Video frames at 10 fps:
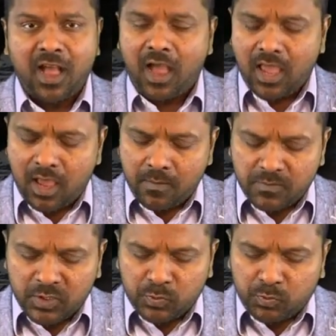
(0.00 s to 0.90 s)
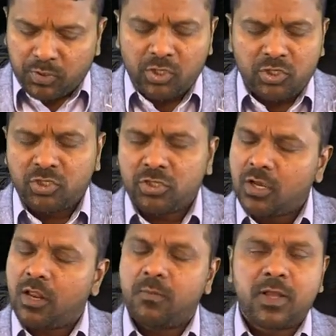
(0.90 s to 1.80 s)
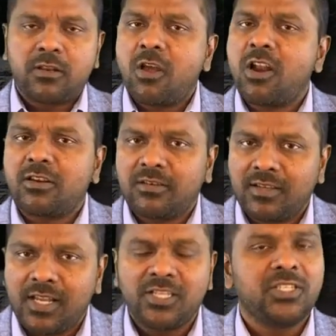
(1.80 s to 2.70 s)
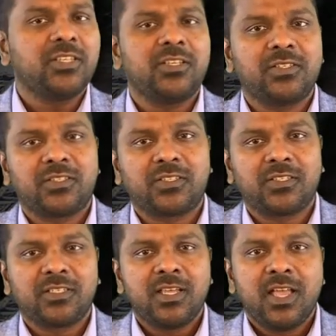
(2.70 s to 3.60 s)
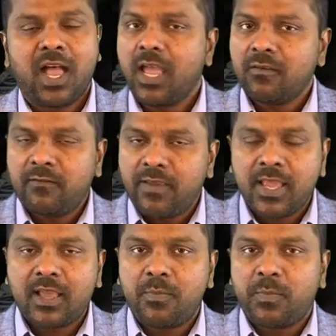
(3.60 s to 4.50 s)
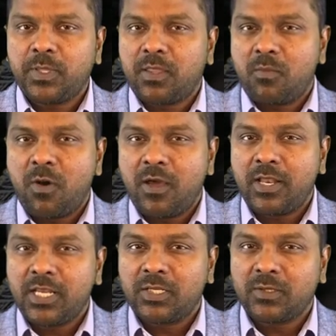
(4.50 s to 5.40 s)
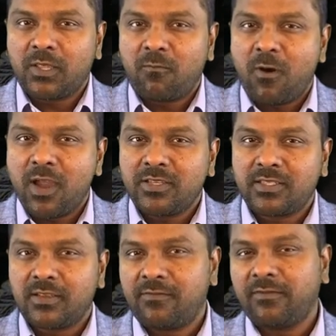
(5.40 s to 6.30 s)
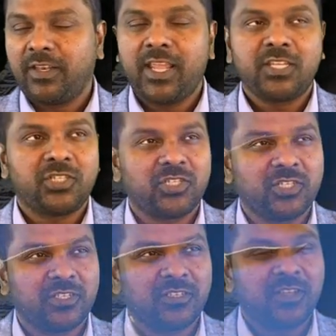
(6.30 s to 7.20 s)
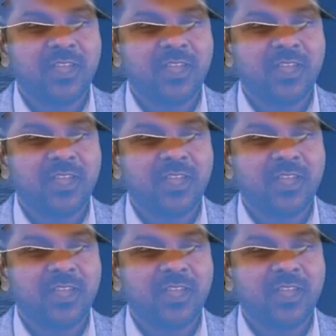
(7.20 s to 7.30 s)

I am spiritual but not religious. I wake up in the morning to the voice of nature.